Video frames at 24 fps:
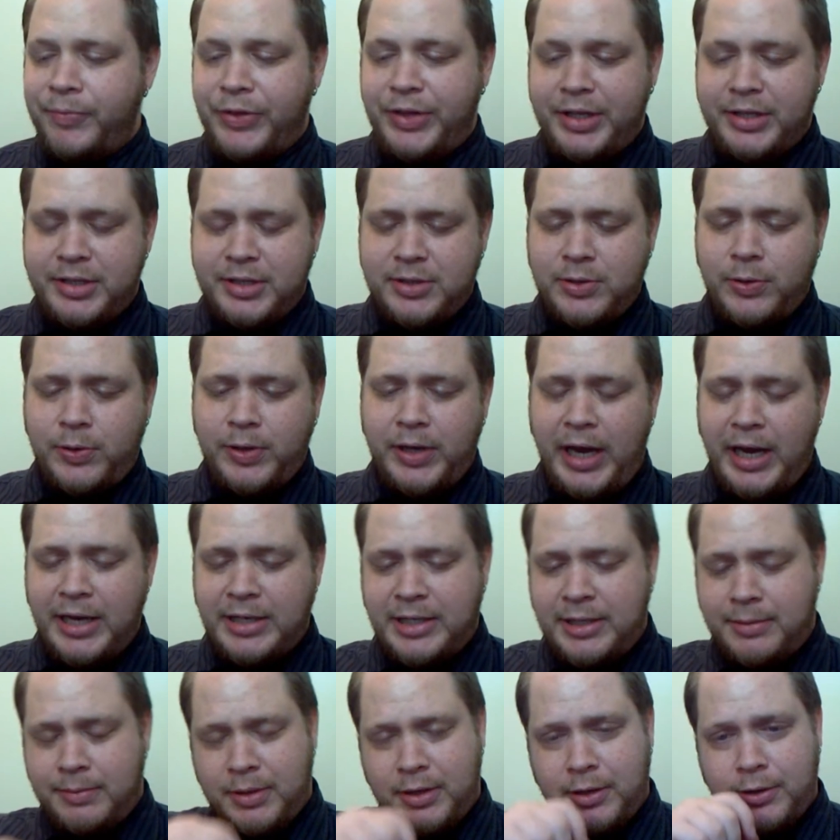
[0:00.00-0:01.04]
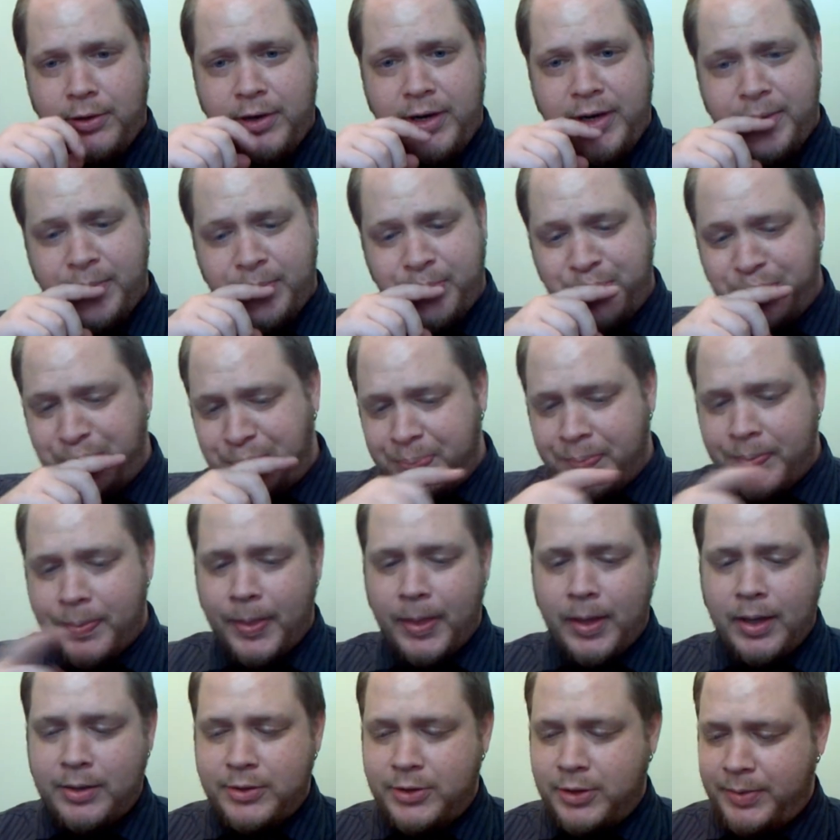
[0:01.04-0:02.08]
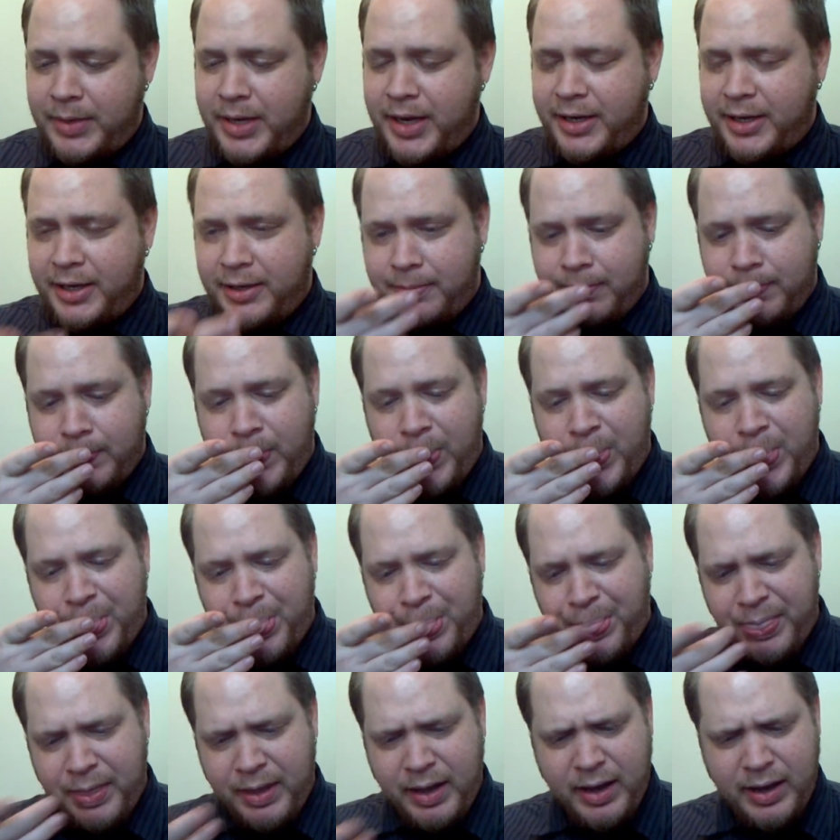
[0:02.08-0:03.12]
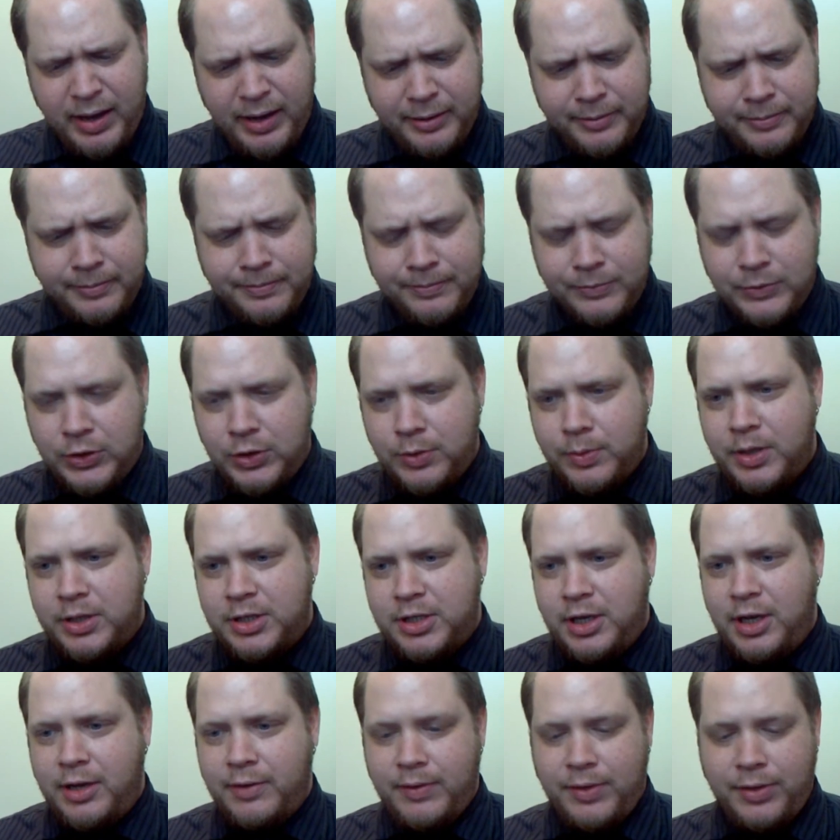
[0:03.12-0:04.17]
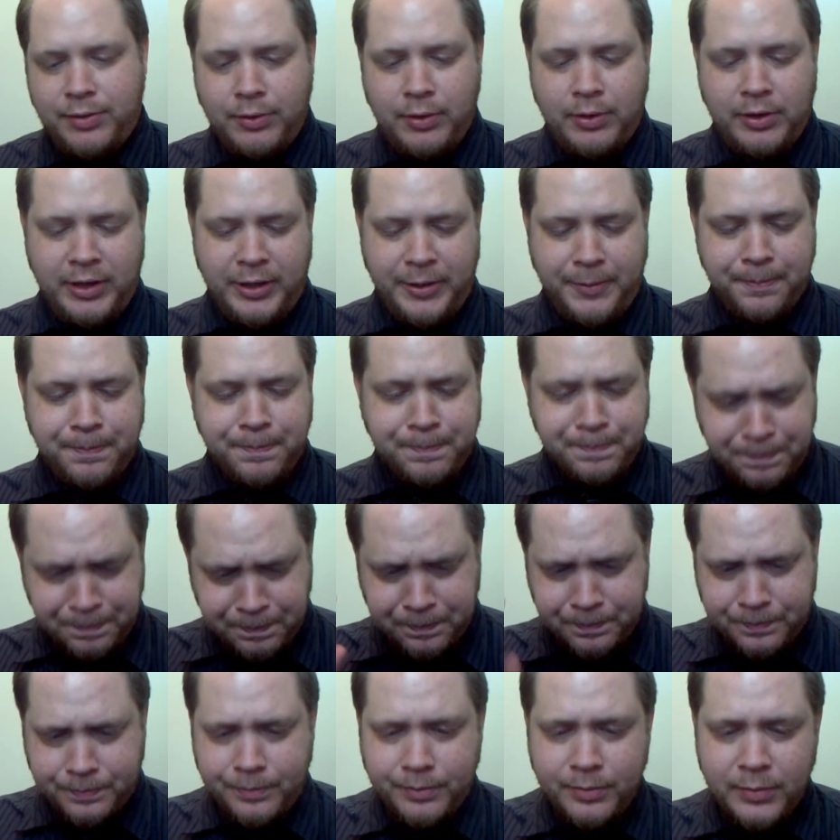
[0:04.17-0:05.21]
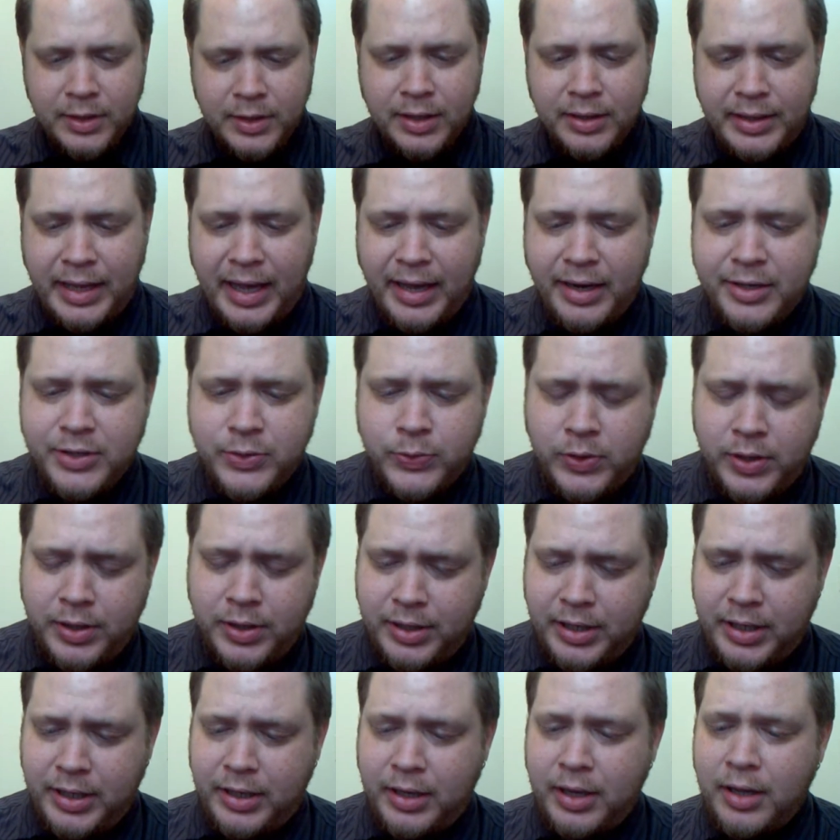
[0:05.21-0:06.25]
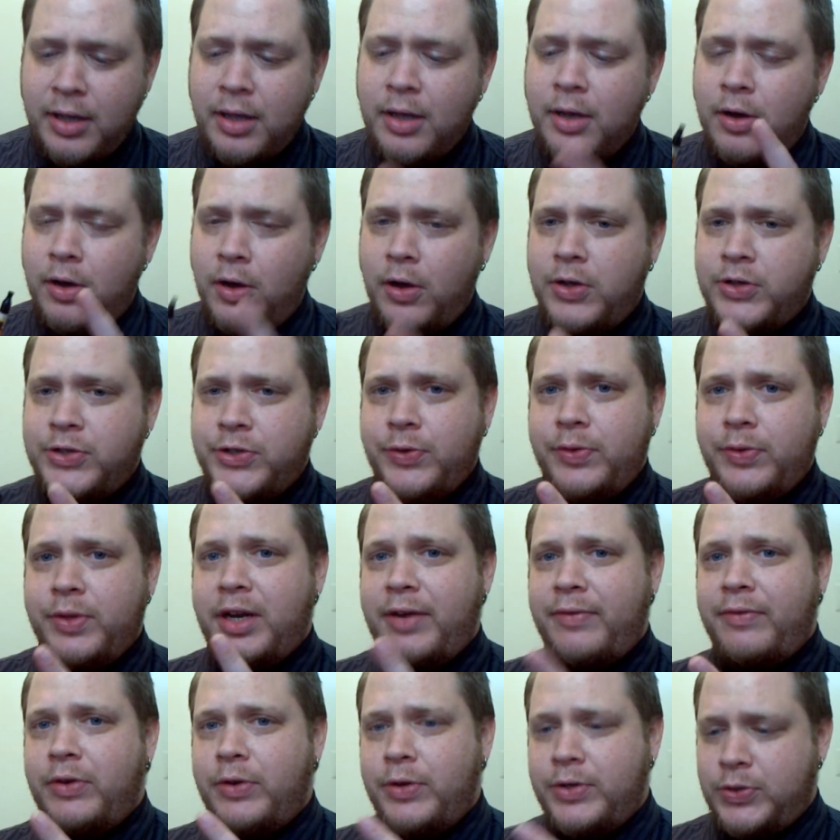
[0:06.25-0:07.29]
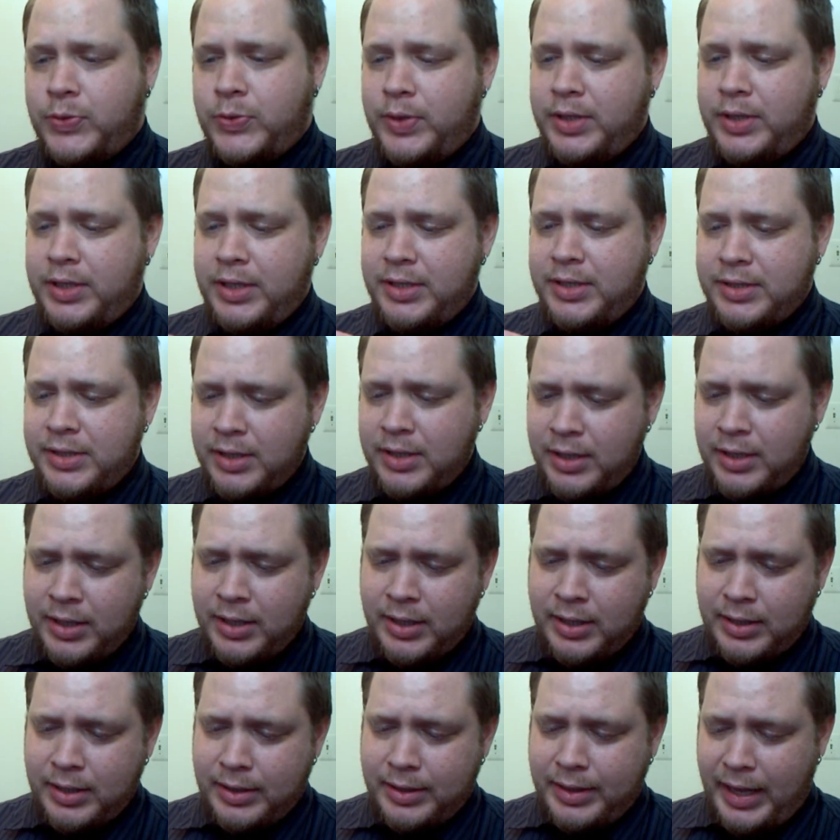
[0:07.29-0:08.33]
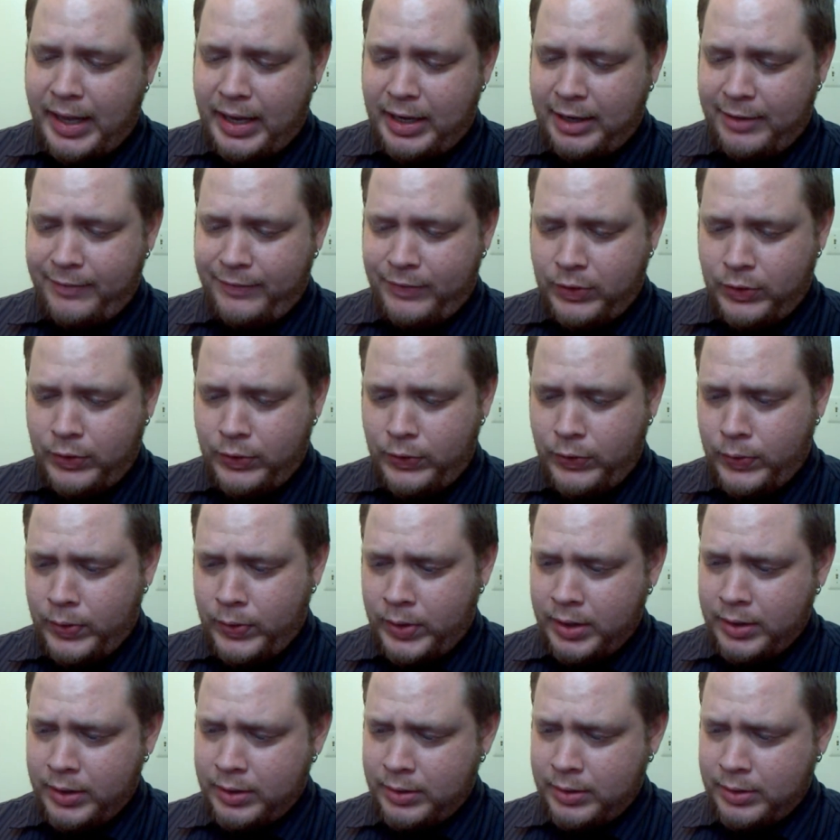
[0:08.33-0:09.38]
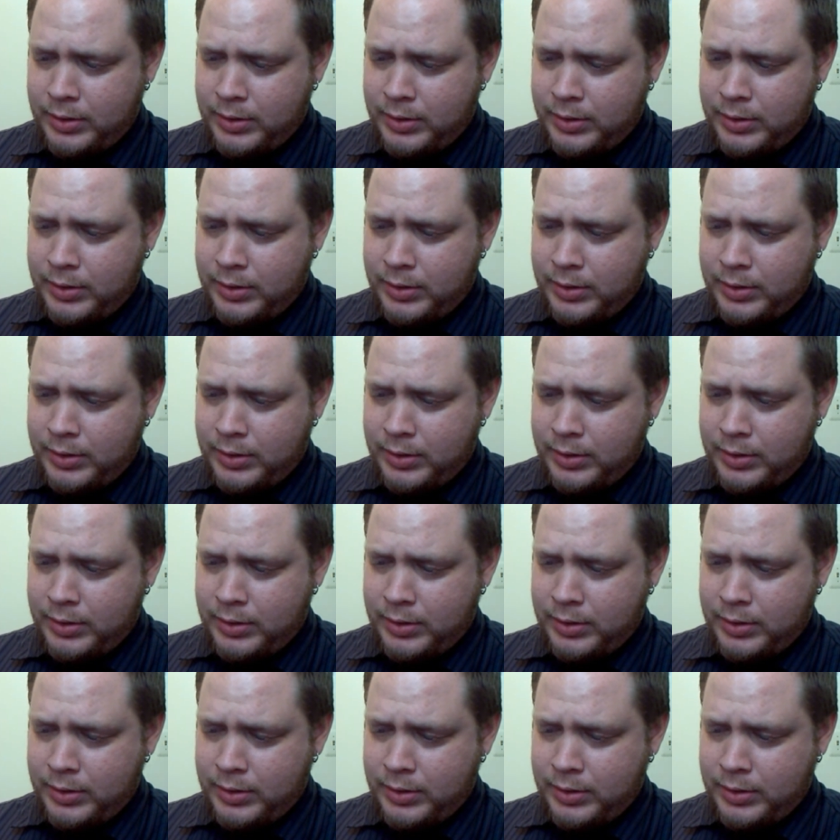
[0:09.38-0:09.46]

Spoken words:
And this is only 18 milligram, so I'm not getting too much of a throat hit. That is one thing also that I've noticed with these, that if you